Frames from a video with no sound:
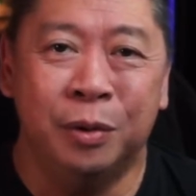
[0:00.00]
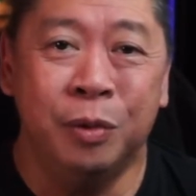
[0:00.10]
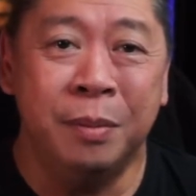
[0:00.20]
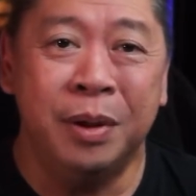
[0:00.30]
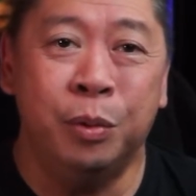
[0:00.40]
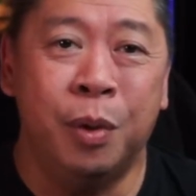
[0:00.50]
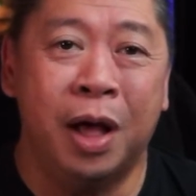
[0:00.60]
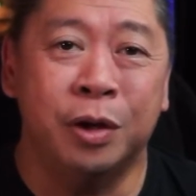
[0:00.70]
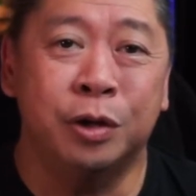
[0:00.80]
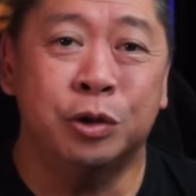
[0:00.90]
women
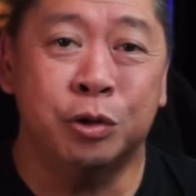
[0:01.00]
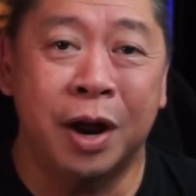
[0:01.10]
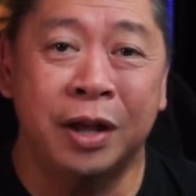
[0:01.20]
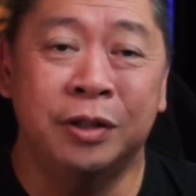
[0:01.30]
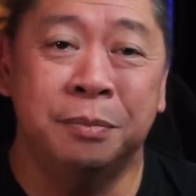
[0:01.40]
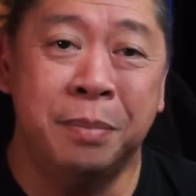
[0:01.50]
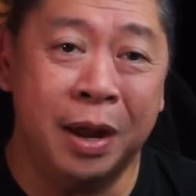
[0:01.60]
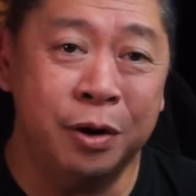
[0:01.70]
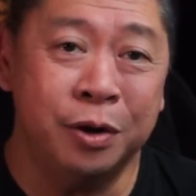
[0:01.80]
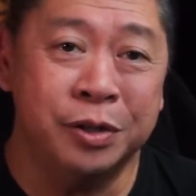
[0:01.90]
while you're trying to
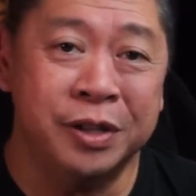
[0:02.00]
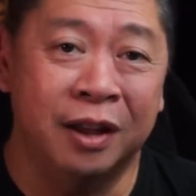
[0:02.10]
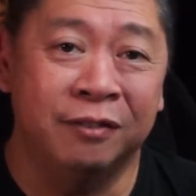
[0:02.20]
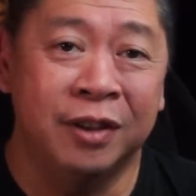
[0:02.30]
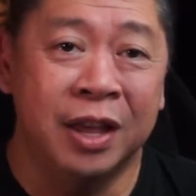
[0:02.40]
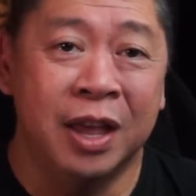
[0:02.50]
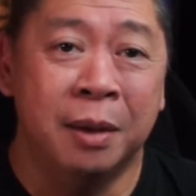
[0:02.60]
better yourself,